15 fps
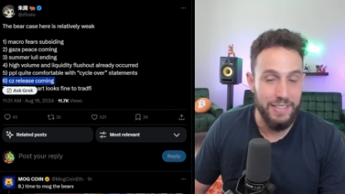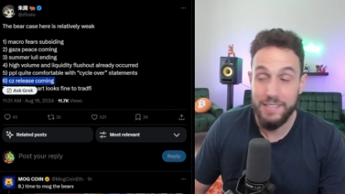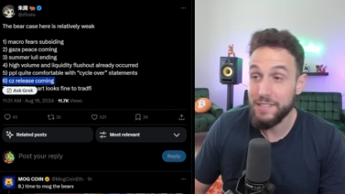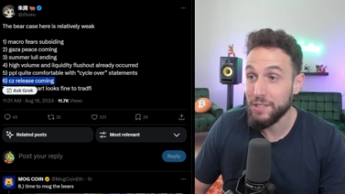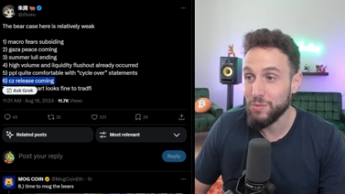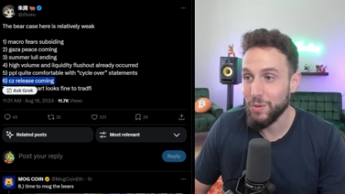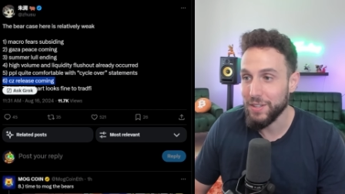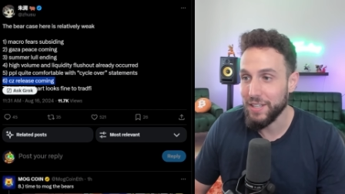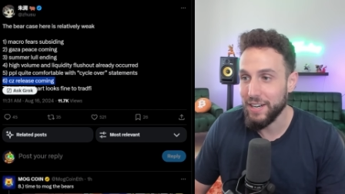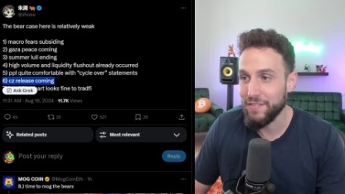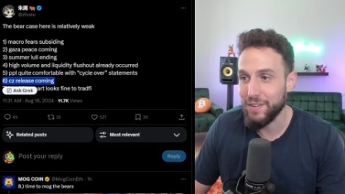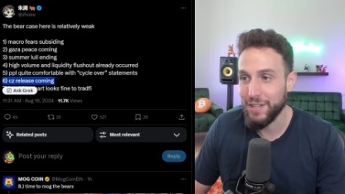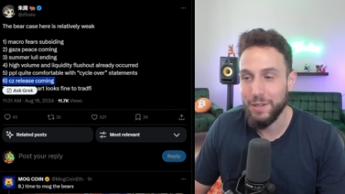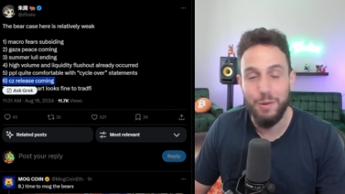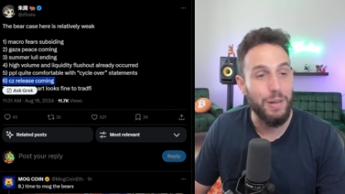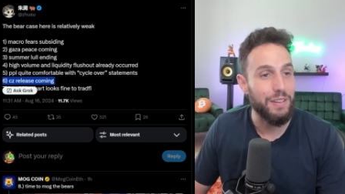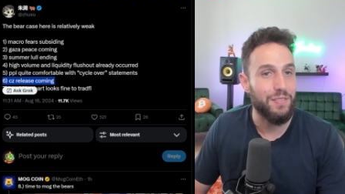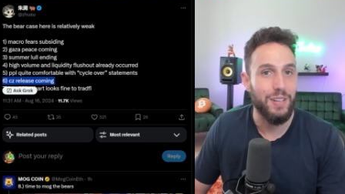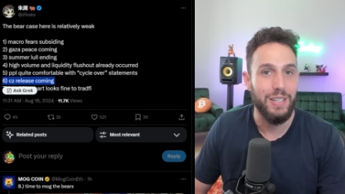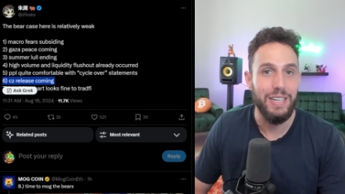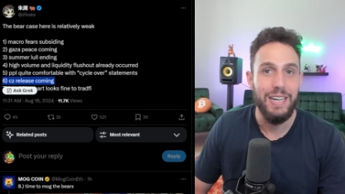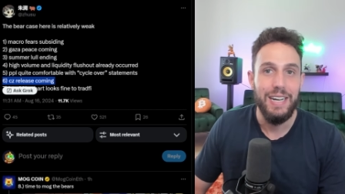This is one that I find quite
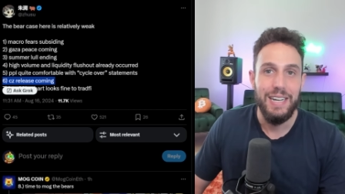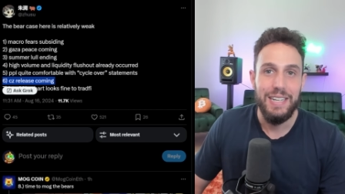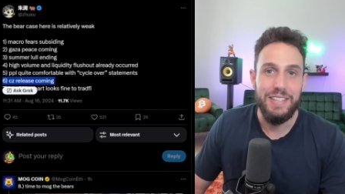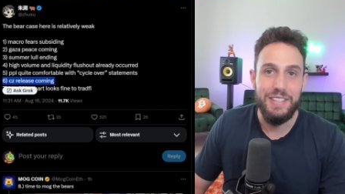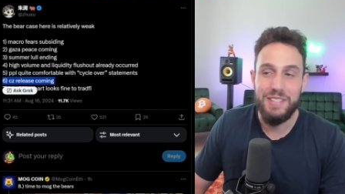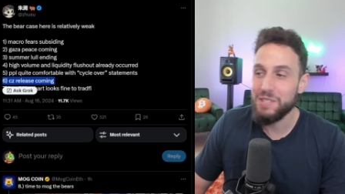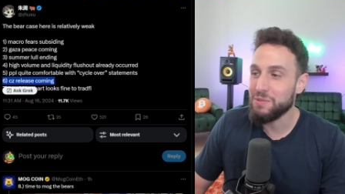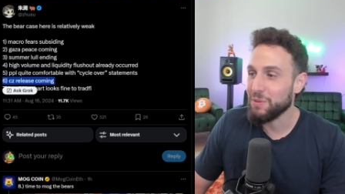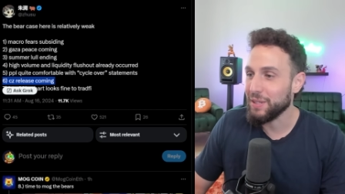funny. CZ's